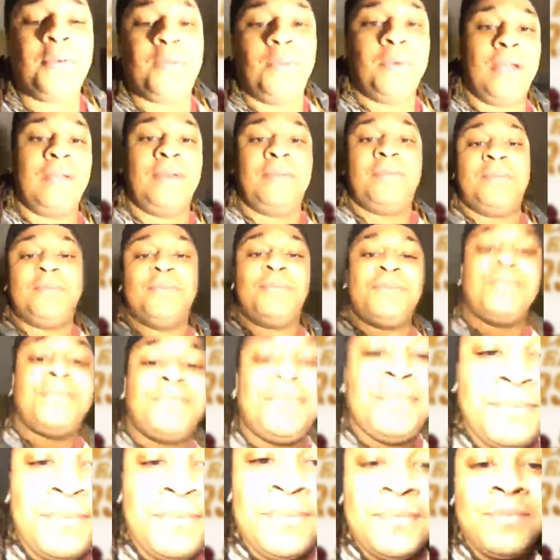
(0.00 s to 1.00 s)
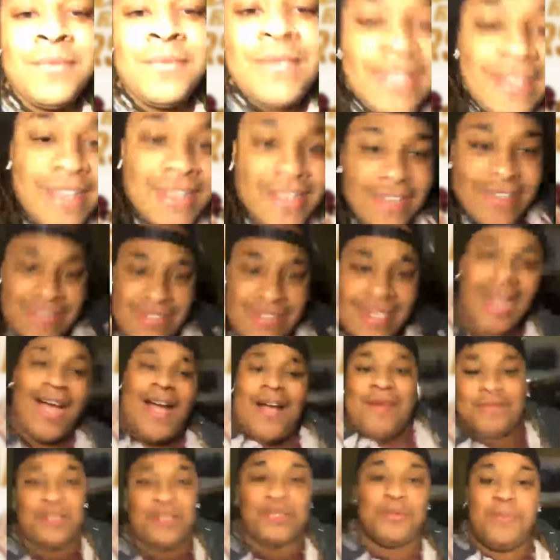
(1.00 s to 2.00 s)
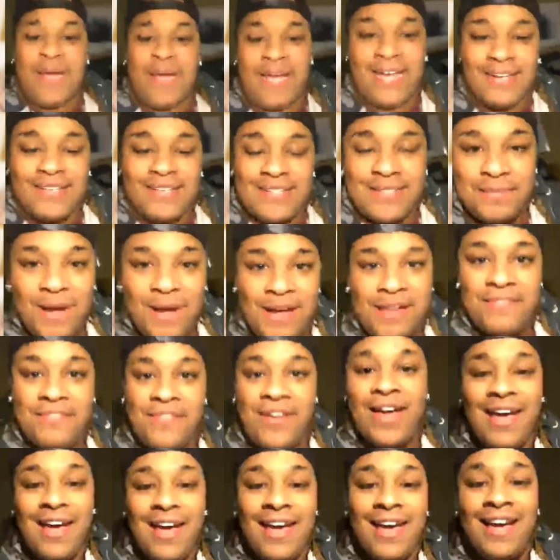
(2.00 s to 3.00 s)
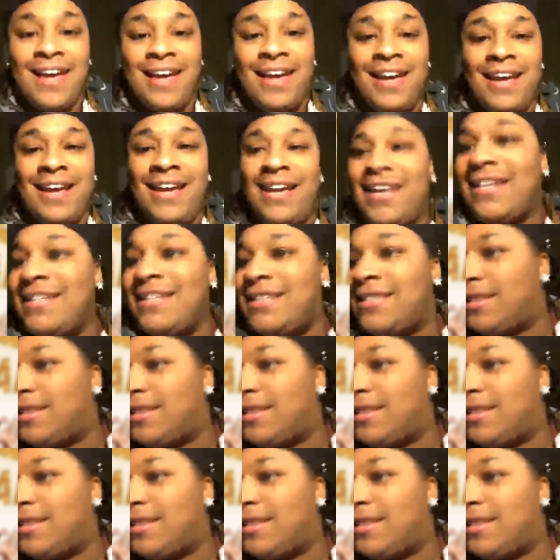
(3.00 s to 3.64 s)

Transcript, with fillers: well, it's time to paint my face.